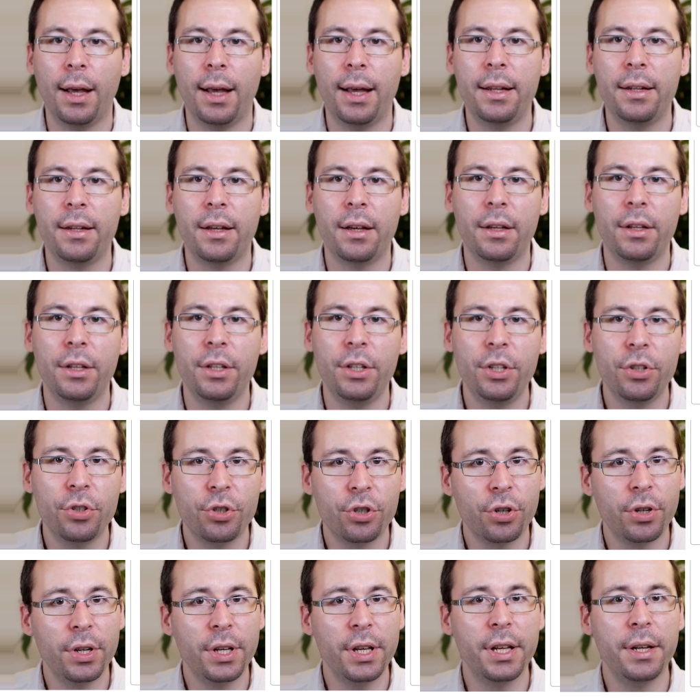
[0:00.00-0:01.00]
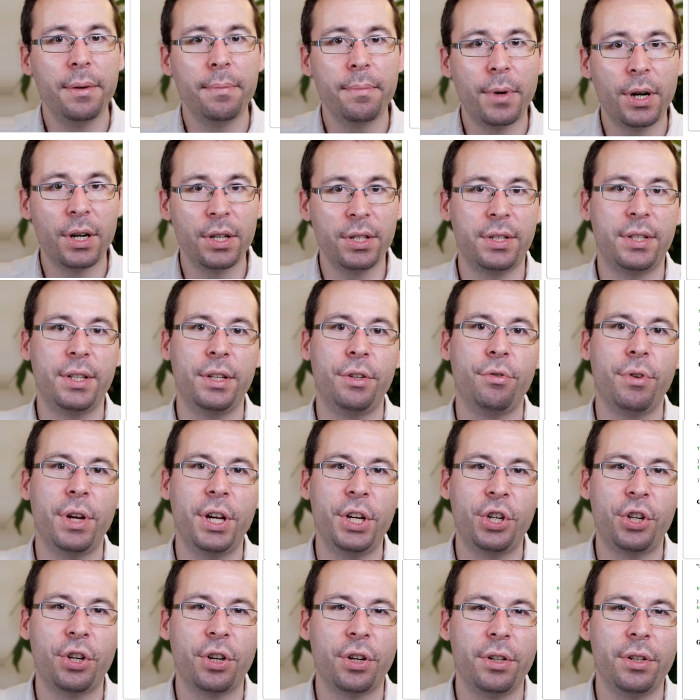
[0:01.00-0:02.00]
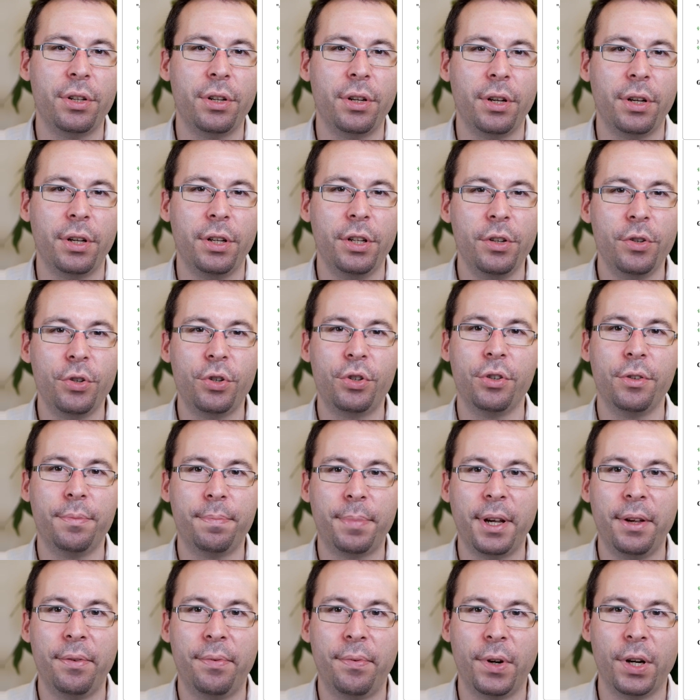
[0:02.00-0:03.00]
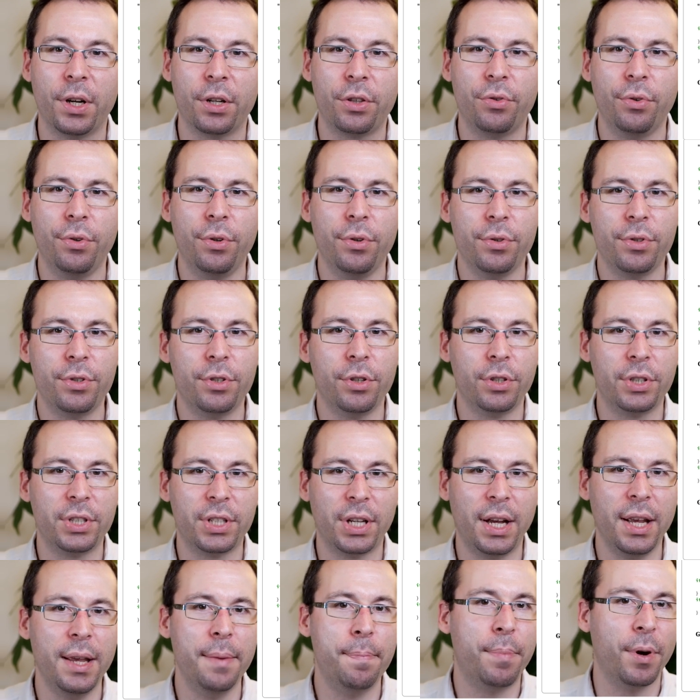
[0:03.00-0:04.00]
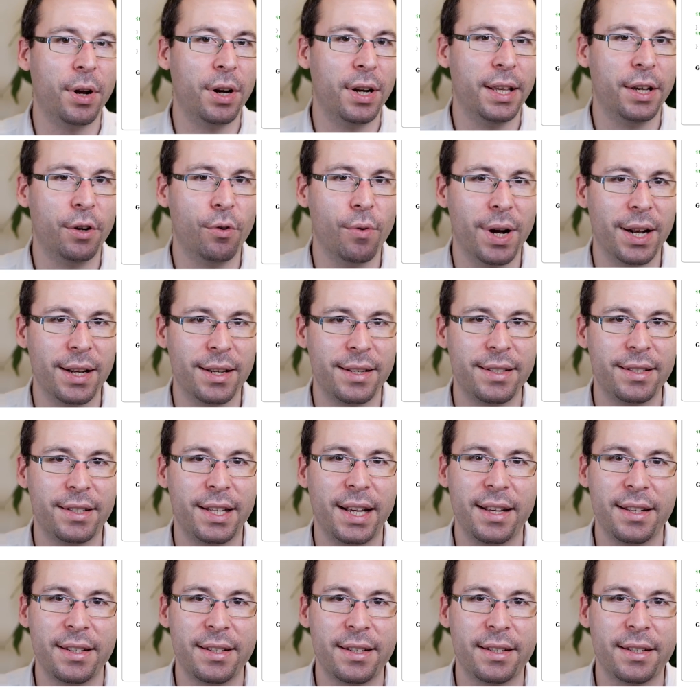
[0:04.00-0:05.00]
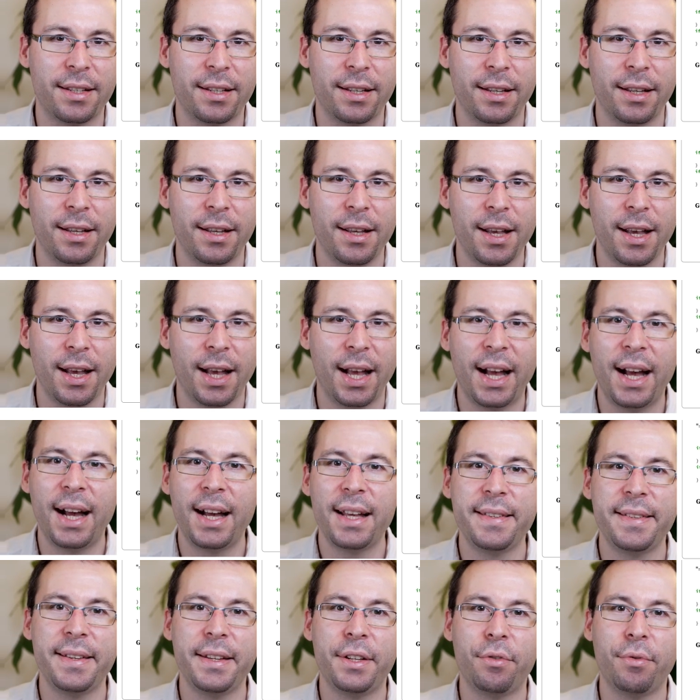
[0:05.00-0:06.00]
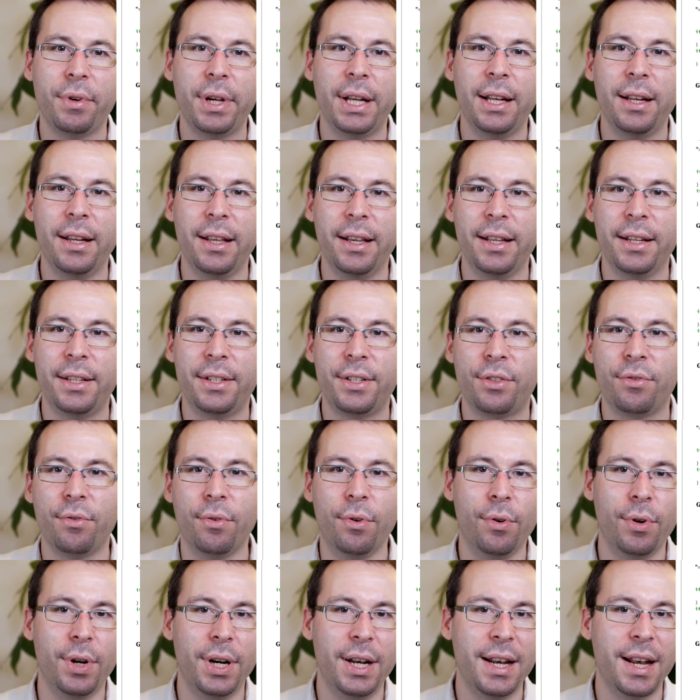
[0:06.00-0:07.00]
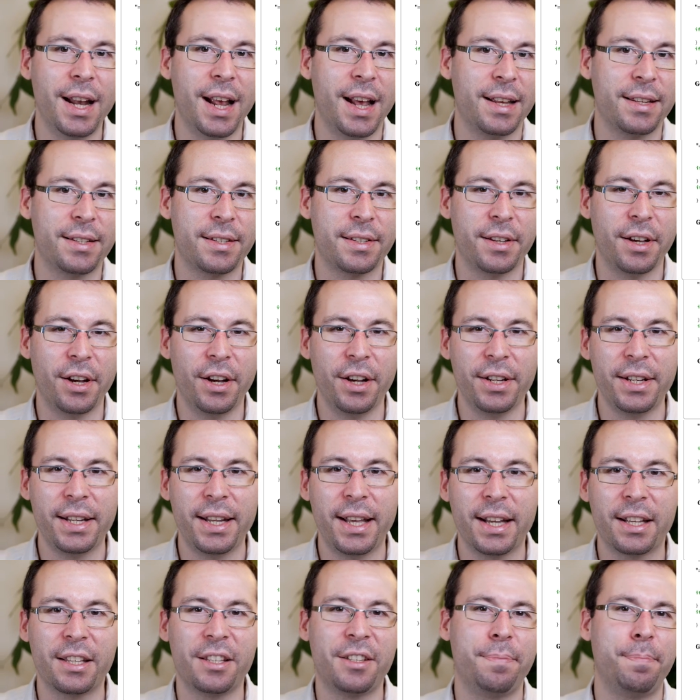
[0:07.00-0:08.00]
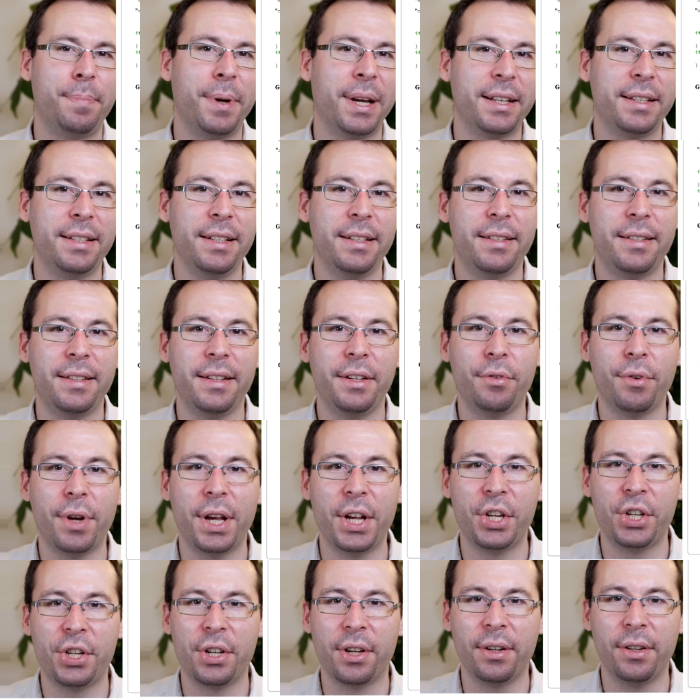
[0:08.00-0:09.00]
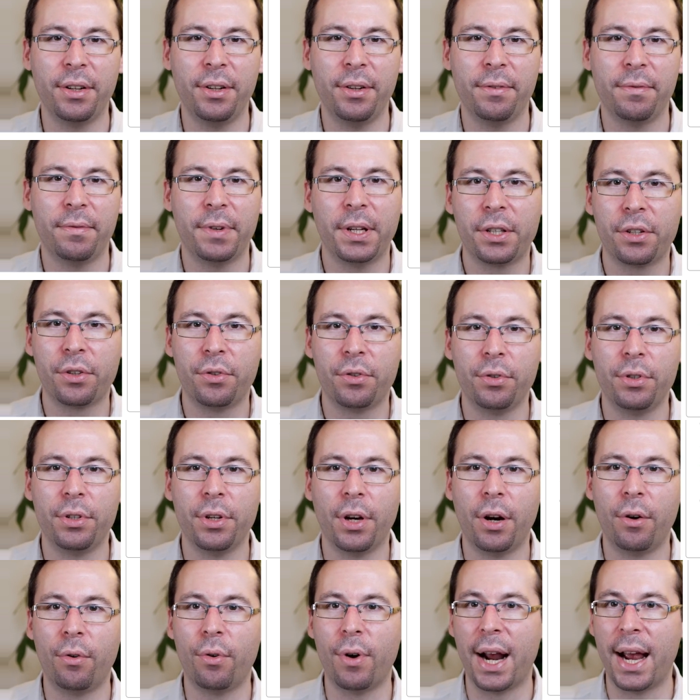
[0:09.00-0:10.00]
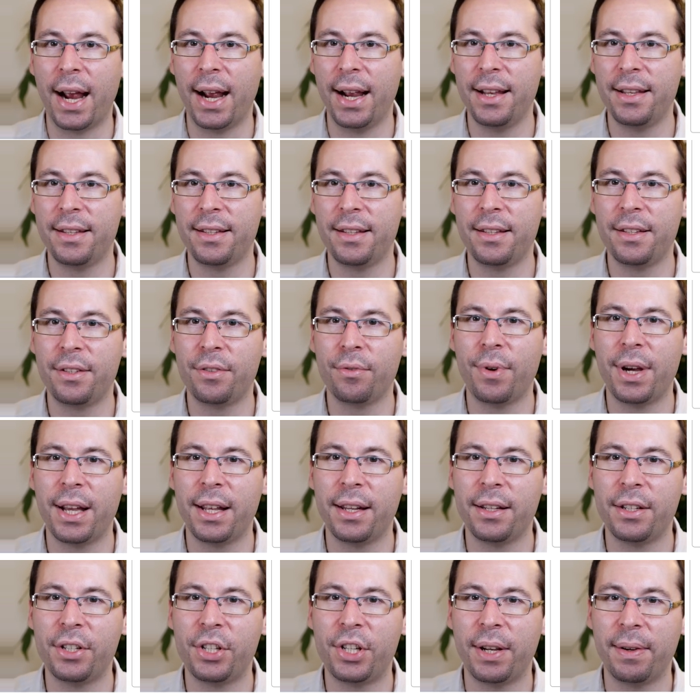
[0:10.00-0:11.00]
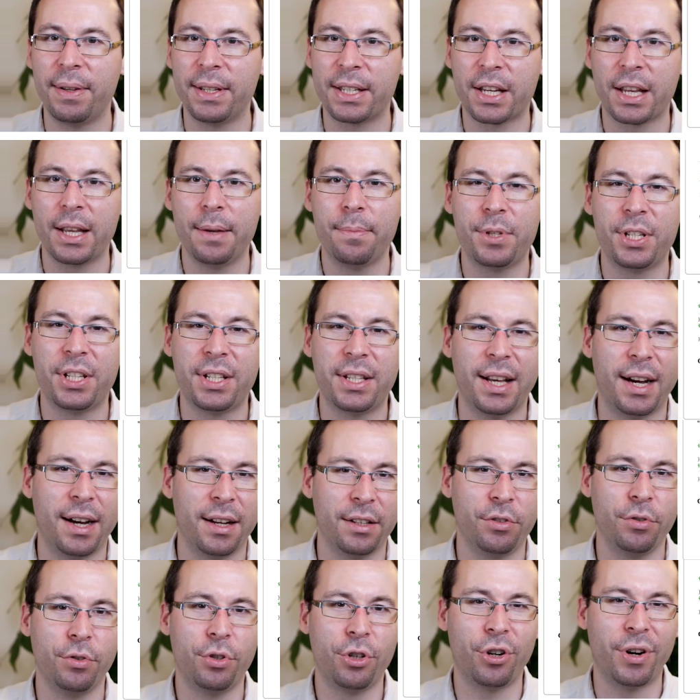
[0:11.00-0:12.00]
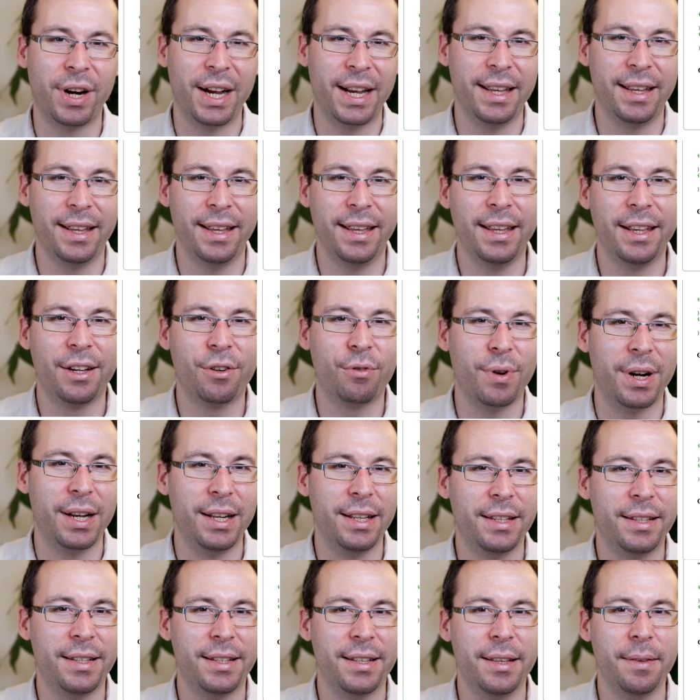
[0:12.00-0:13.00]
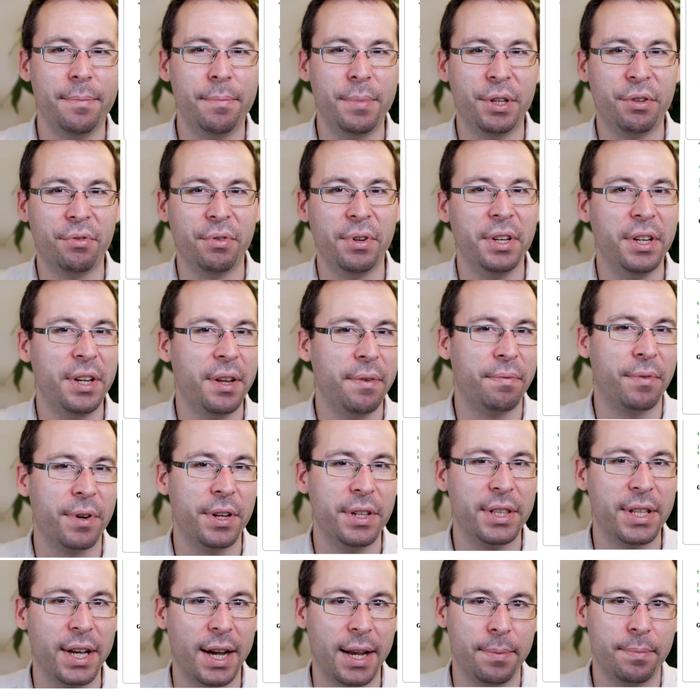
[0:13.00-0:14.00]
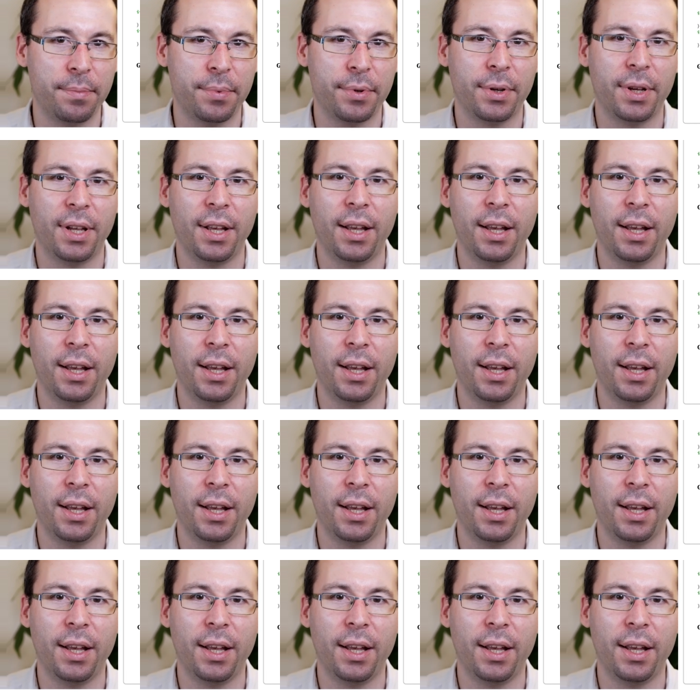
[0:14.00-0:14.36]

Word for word: And usually in most situations, you should prefer to use the triple equals test as it will lead to less unexpected situation that could arise is when JavaScript start to try equality between different type.